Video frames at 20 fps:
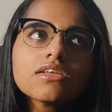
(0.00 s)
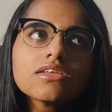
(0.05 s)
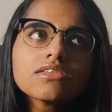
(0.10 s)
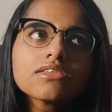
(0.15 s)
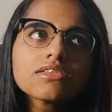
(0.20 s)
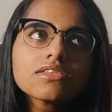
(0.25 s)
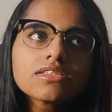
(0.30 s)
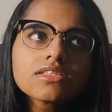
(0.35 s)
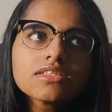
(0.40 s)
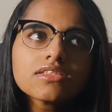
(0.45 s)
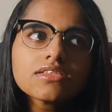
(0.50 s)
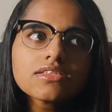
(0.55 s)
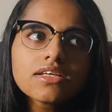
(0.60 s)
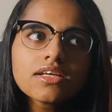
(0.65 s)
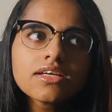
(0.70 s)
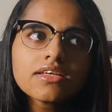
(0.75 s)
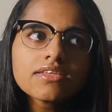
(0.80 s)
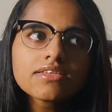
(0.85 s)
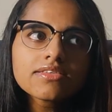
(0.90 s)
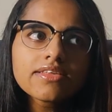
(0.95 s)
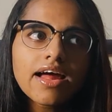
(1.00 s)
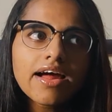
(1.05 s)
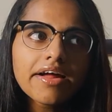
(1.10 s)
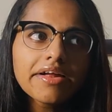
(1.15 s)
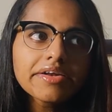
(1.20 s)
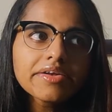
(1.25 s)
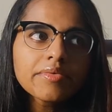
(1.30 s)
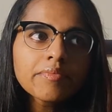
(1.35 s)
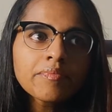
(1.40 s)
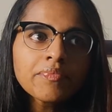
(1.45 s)
resistance is
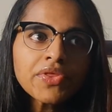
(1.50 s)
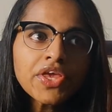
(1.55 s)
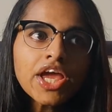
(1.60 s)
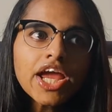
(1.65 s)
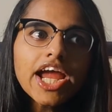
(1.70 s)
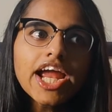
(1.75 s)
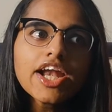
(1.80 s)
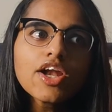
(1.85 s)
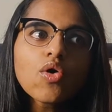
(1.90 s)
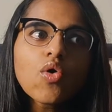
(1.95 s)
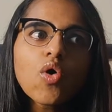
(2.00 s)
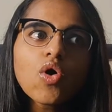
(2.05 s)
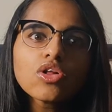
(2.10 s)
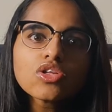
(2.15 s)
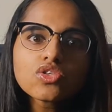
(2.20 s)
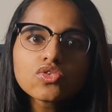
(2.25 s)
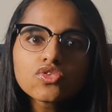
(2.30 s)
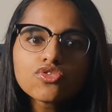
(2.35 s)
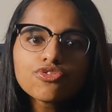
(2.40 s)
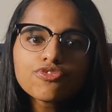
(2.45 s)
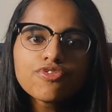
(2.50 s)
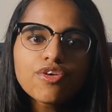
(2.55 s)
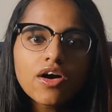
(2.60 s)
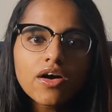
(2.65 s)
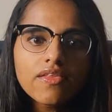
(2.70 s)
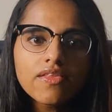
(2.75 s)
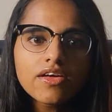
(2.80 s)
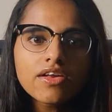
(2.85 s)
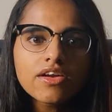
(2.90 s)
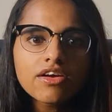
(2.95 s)
that it also
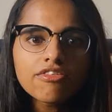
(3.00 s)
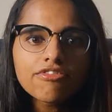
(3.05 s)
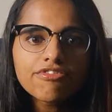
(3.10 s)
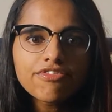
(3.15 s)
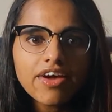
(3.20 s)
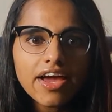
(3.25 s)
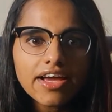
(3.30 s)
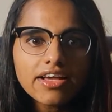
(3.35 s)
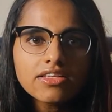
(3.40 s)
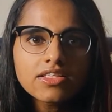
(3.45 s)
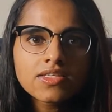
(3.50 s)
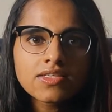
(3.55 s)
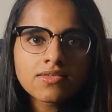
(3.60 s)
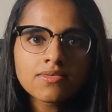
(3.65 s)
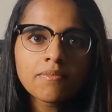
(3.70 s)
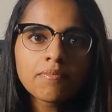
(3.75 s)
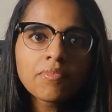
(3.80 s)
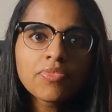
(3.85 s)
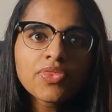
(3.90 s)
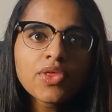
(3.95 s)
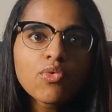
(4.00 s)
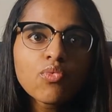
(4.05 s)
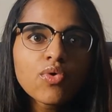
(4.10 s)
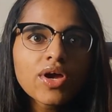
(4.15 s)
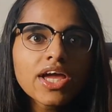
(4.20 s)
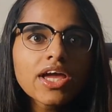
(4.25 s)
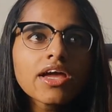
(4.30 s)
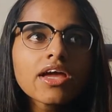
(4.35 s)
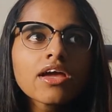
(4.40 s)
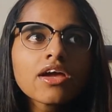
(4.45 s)
further affects the
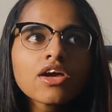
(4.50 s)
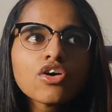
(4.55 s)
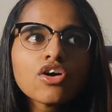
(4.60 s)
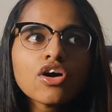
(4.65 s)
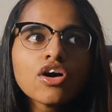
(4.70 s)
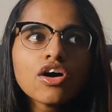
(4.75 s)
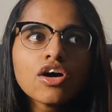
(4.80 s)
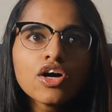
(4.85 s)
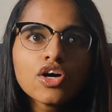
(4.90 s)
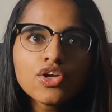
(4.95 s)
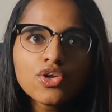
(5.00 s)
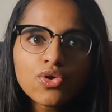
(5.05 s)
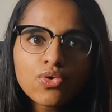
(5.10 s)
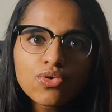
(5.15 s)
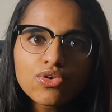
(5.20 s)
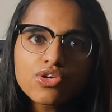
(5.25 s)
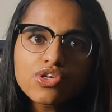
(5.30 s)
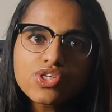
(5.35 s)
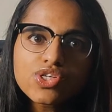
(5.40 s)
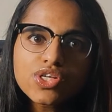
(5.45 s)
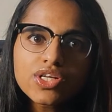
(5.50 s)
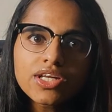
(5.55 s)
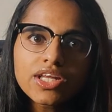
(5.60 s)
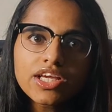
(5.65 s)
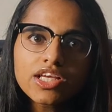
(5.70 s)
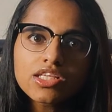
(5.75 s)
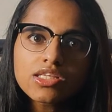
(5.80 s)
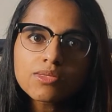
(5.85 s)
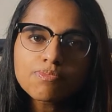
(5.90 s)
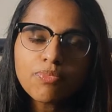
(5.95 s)
way nutrition
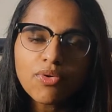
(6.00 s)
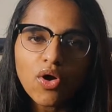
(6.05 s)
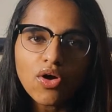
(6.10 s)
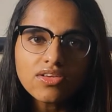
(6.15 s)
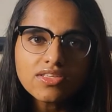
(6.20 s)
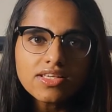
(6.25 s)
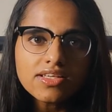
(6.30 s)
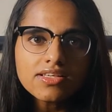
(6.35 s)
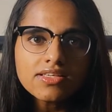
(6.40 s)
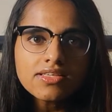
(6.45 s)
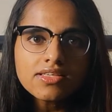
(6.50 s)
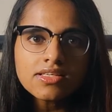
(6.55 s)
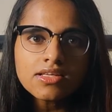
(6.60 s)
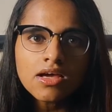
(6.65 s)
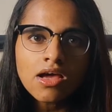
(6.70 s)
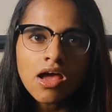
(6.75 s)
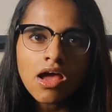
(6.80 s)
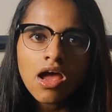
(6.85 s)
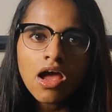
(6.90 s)
is processed,